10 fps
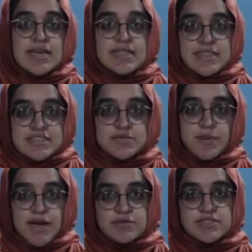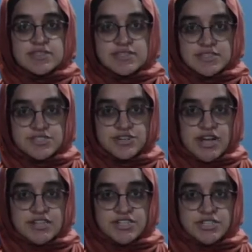In this biosensing
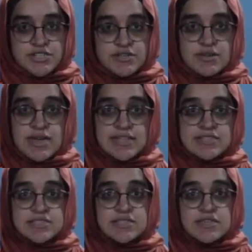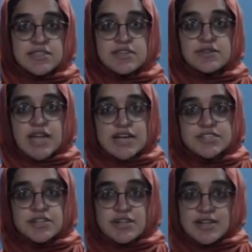strategy, hence, the
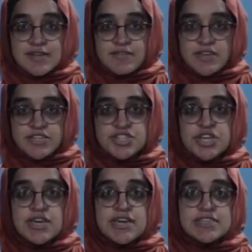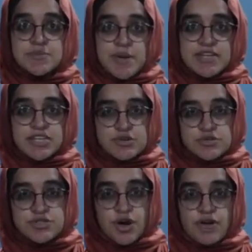collateral cleavage is made
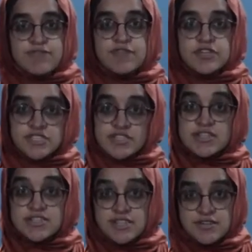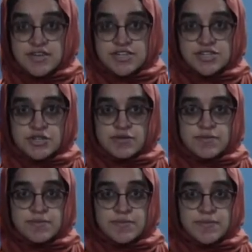use of for signal generation.
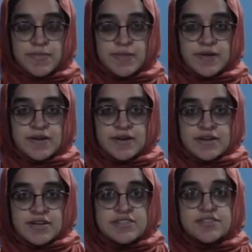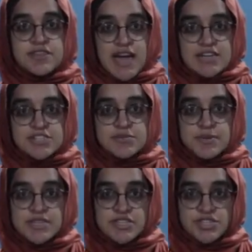The reaction
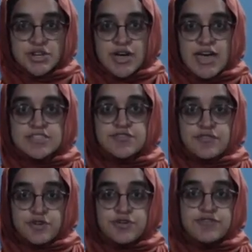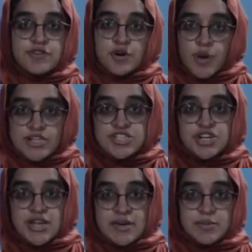mixture has fluorophore
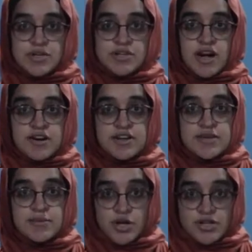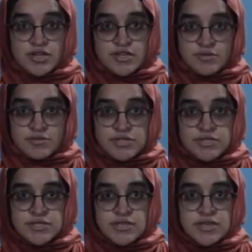quencher labeled RNA
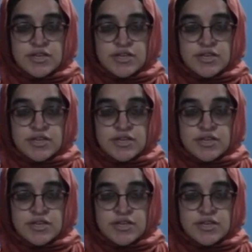molecules